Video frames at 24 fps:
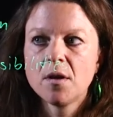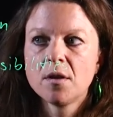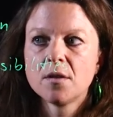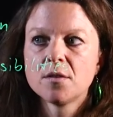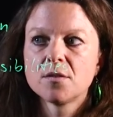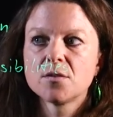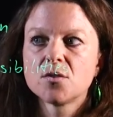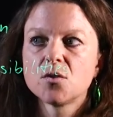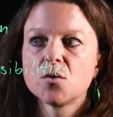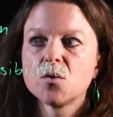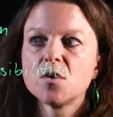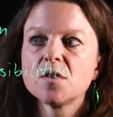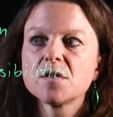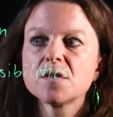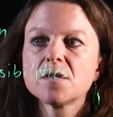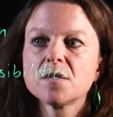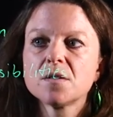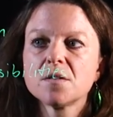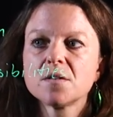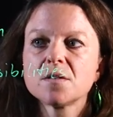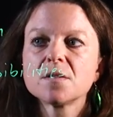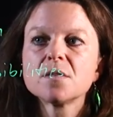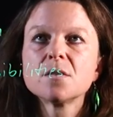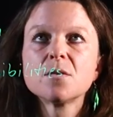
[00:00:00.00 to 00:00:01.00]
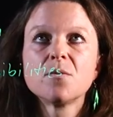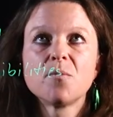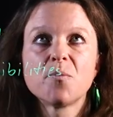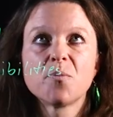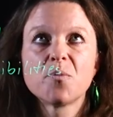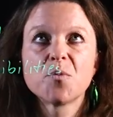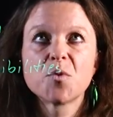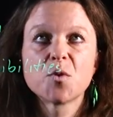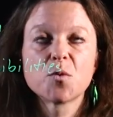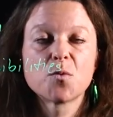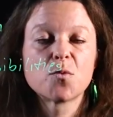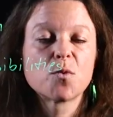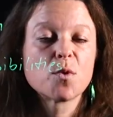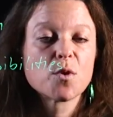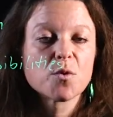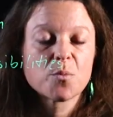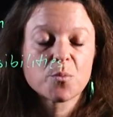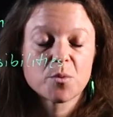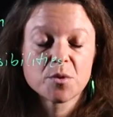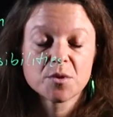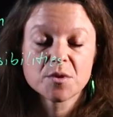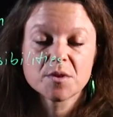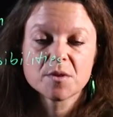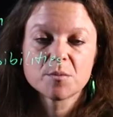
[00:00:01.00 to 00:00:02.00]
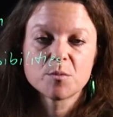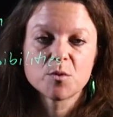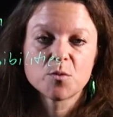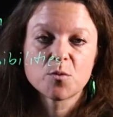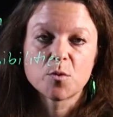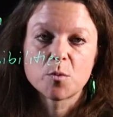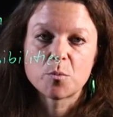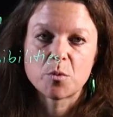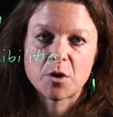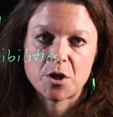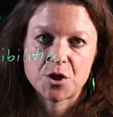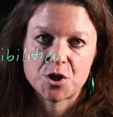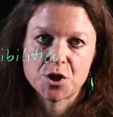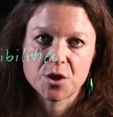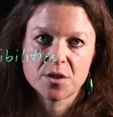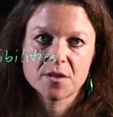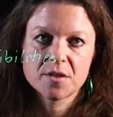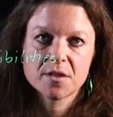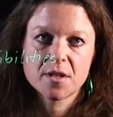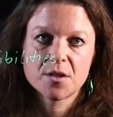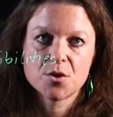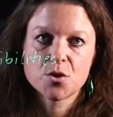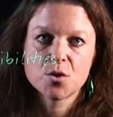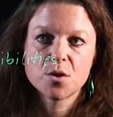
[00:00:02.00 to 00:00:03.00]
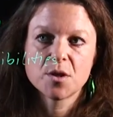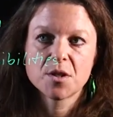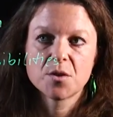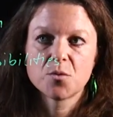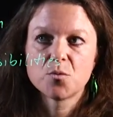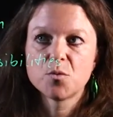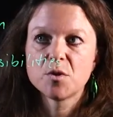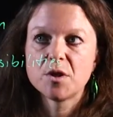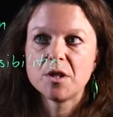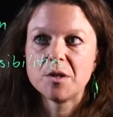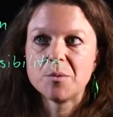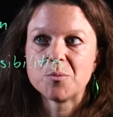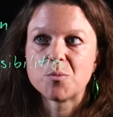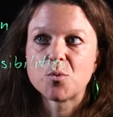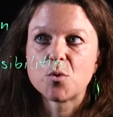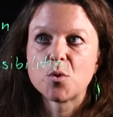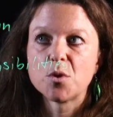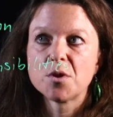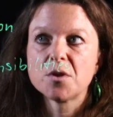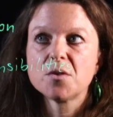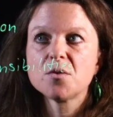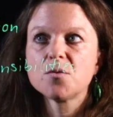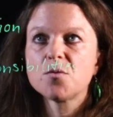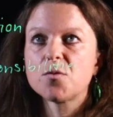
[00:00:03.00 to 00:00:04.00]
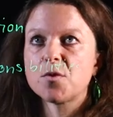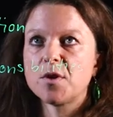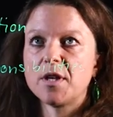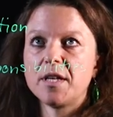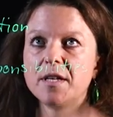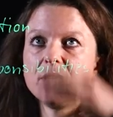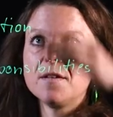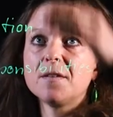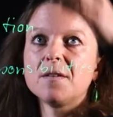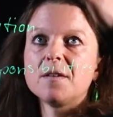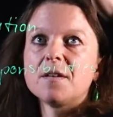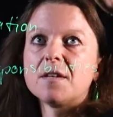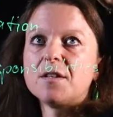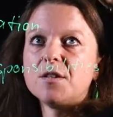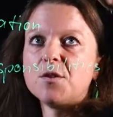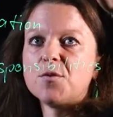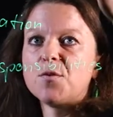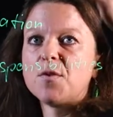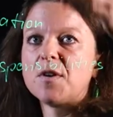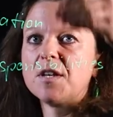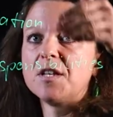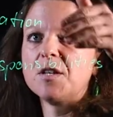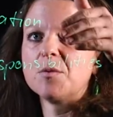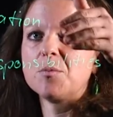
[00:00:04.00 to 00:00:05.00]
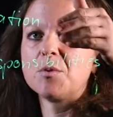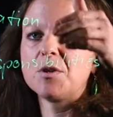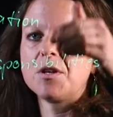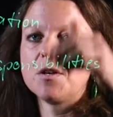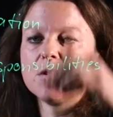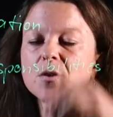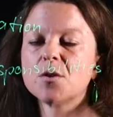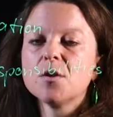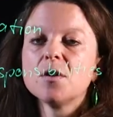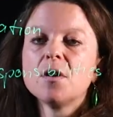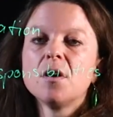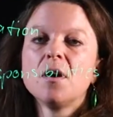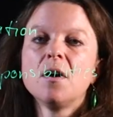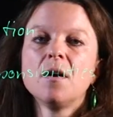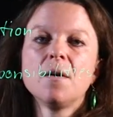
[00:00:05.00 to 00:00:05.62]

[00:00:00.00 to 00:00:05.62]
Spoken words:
So this is the 4th principle for project scheduling, and really important. For anything I define up here,